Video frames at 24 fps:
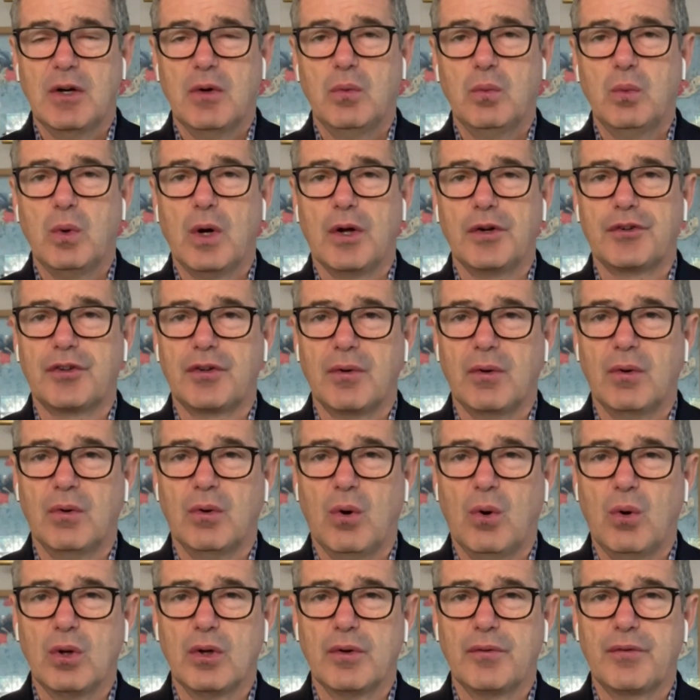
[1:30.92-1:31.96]
what
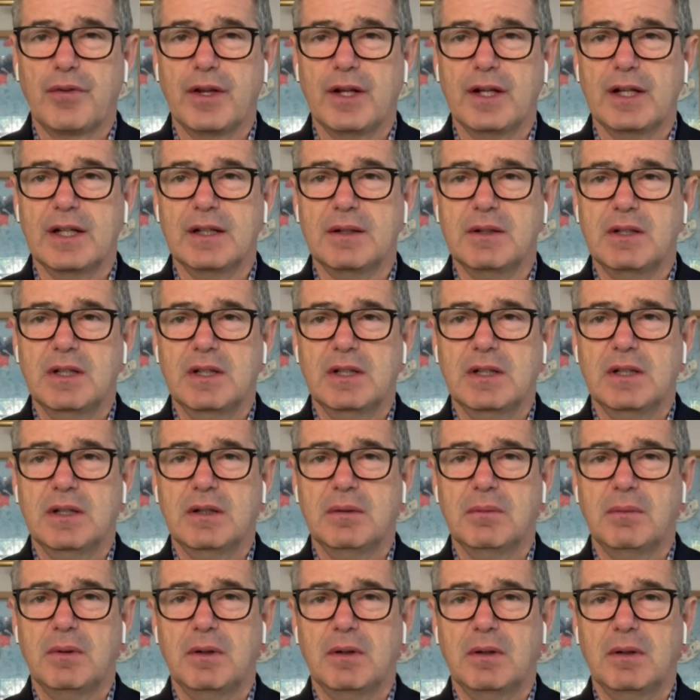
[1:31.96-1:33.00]
all of the
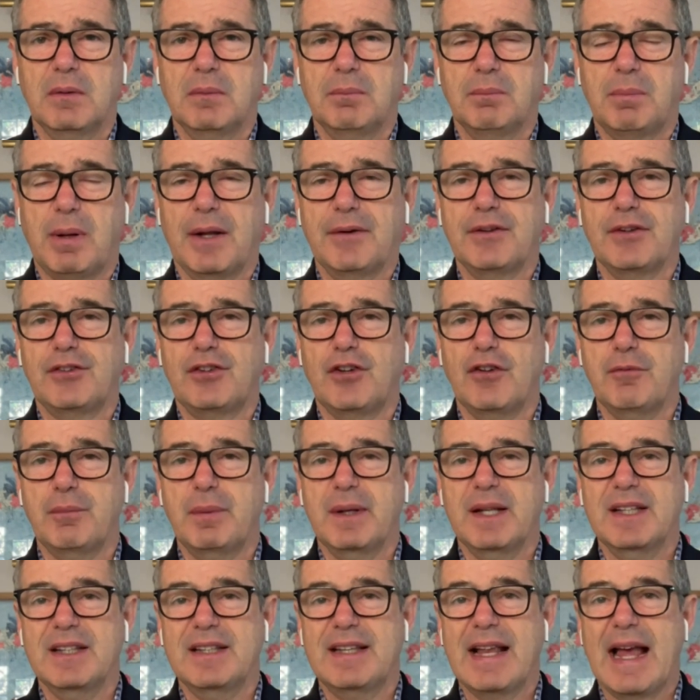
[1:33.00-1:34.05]
pundits have
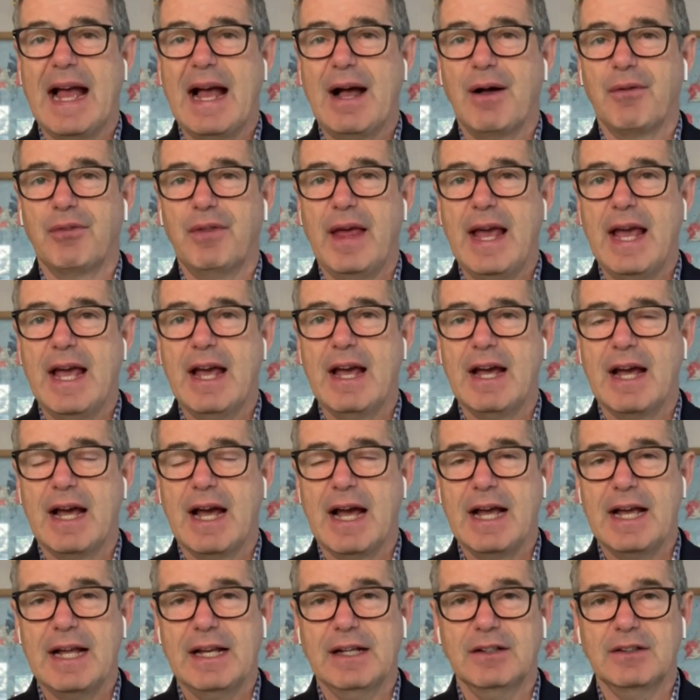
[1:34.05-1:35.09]
been down there
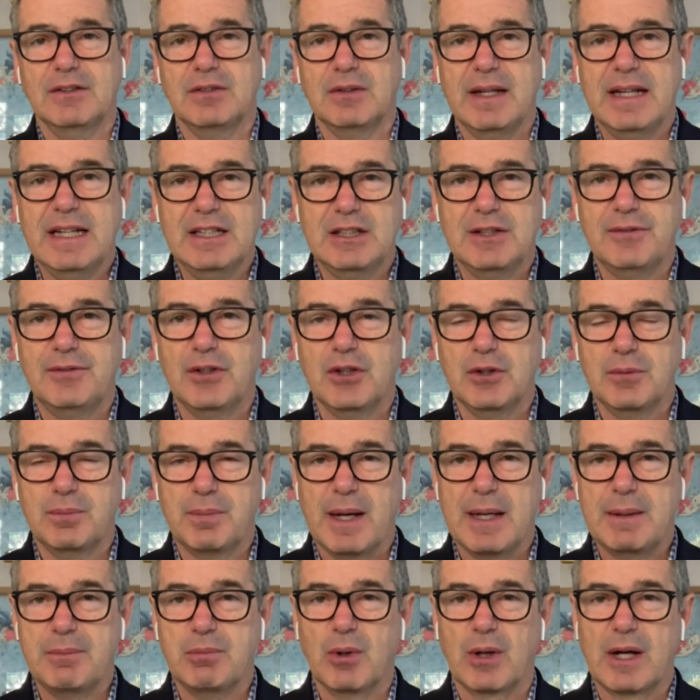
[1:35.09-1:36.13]
and interviewed
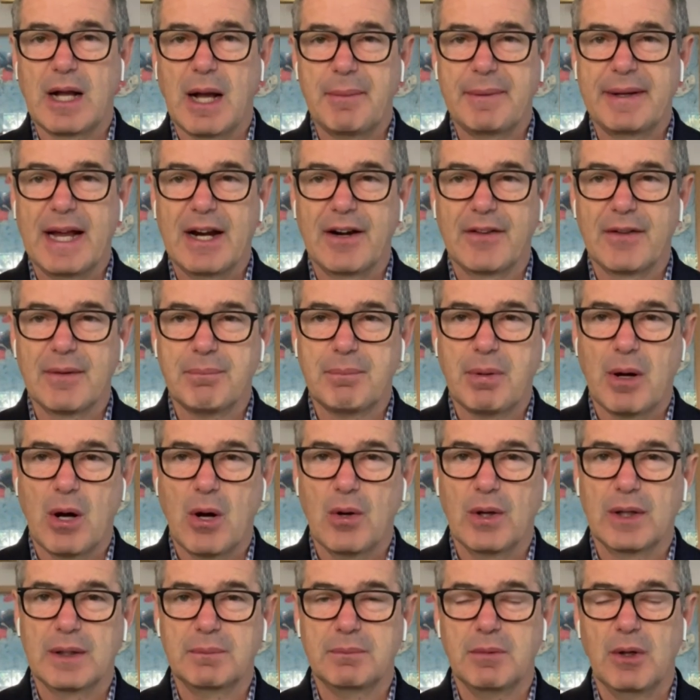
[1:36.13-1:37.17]
people coming out of the
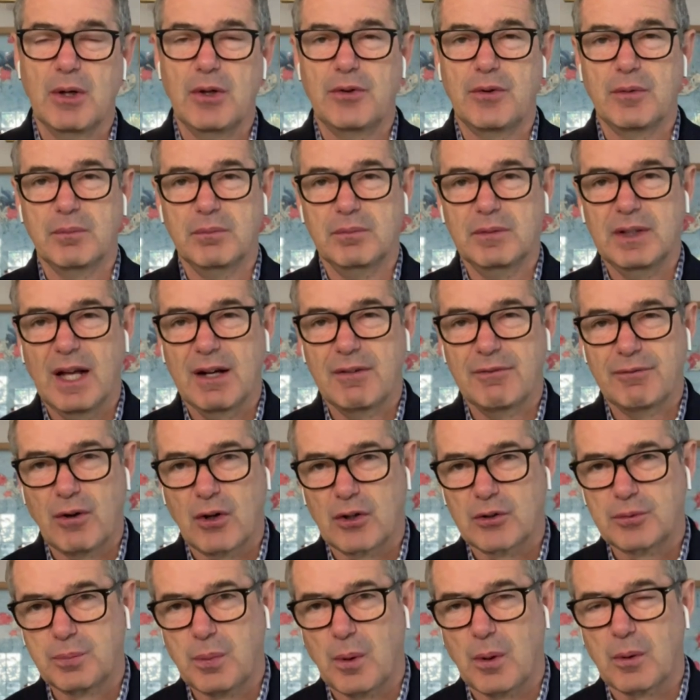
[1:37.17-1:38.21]
polling booth, and you know,
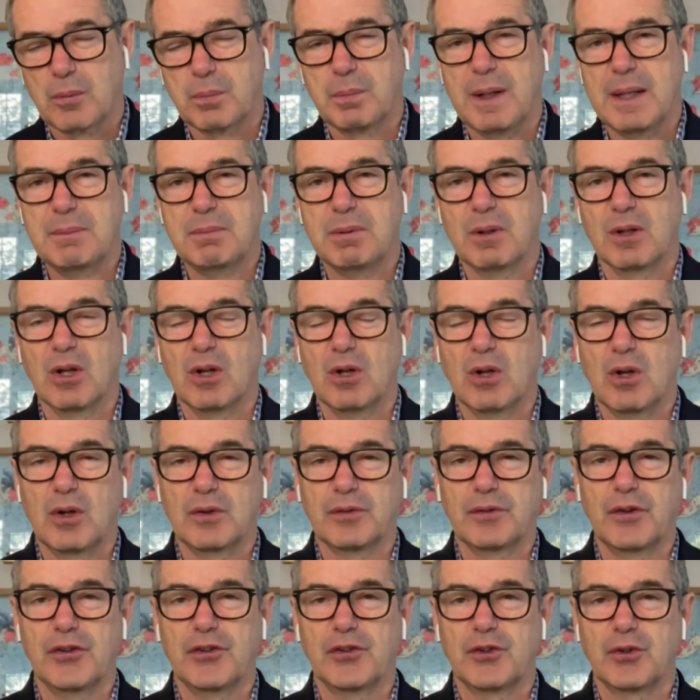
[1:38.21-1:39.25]
vox pop people
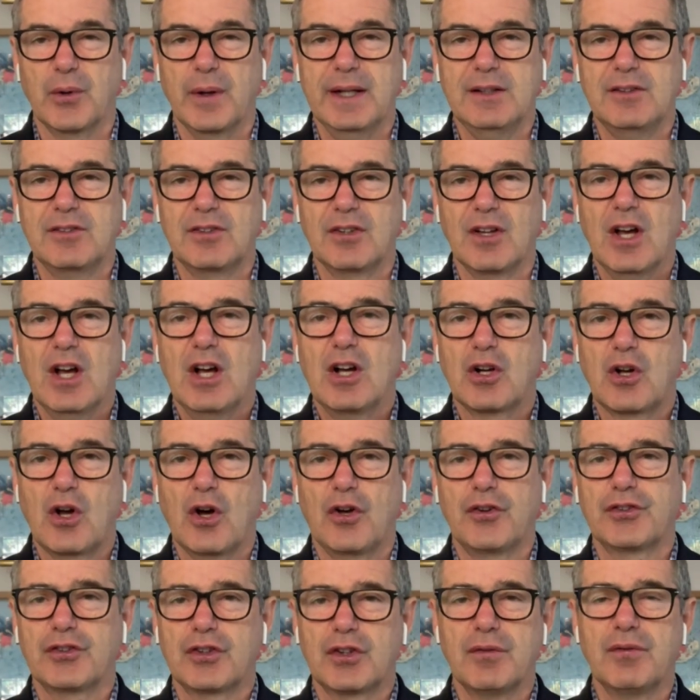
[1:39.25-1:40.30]
along the streets. Yeah.
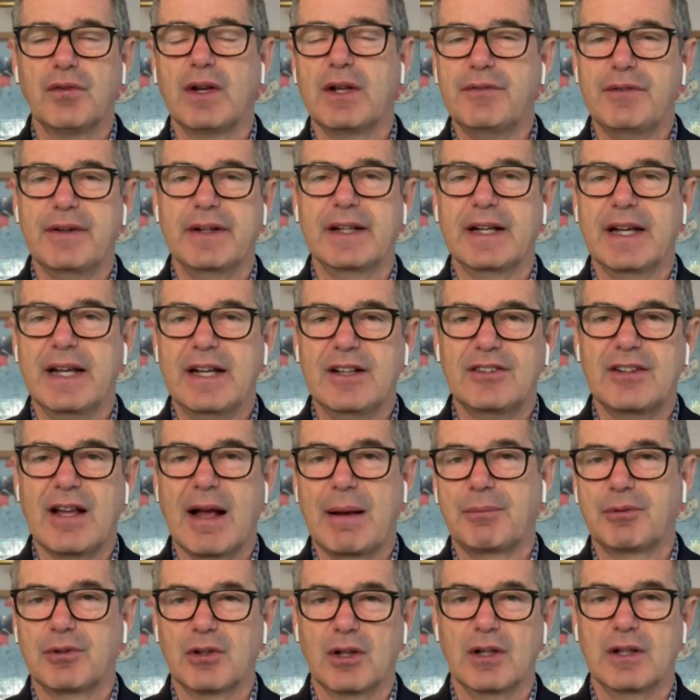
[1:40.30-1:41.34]
Cost of living is
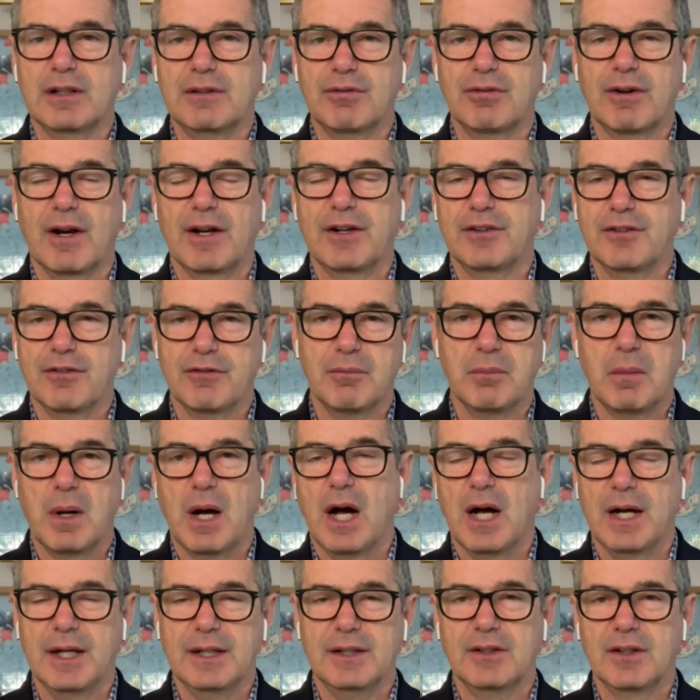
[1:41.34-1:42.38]
absolutely front of
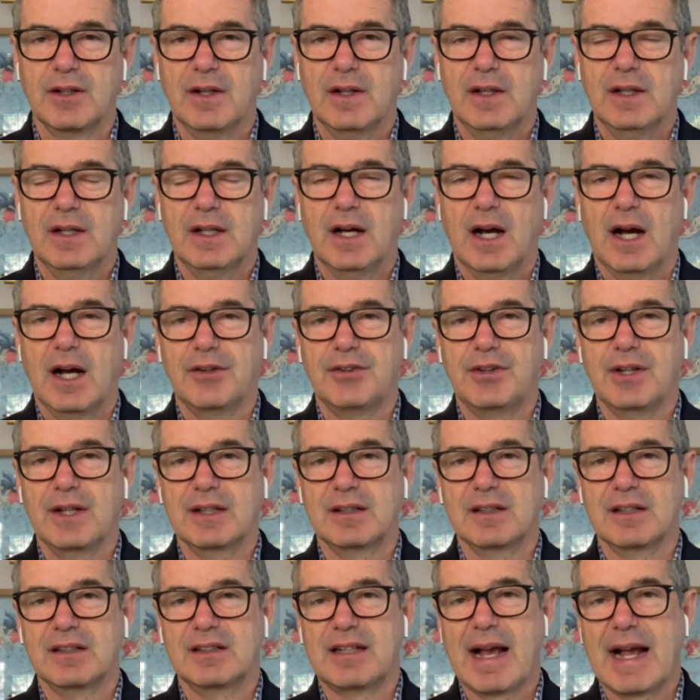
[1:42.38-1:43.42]
mind. Yeah, I
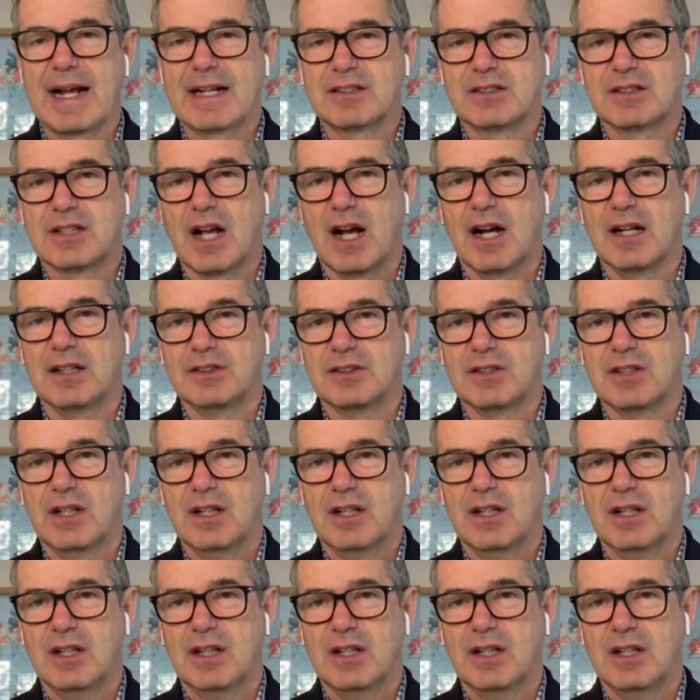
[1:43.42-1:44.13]
think the tax cut